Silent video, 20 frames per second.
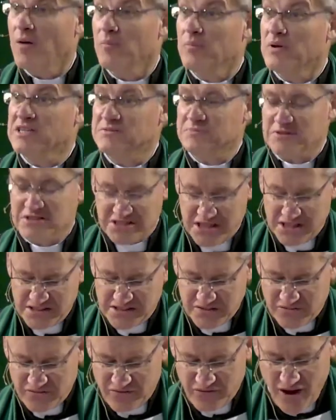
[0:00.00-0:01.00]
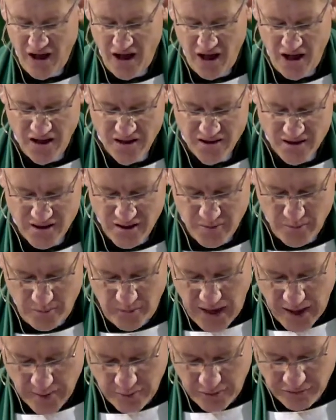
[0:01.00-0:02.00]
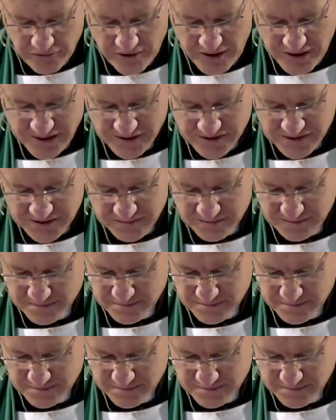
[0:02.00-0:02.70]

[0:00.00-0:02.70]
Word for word: Please be seated for our Bible readings.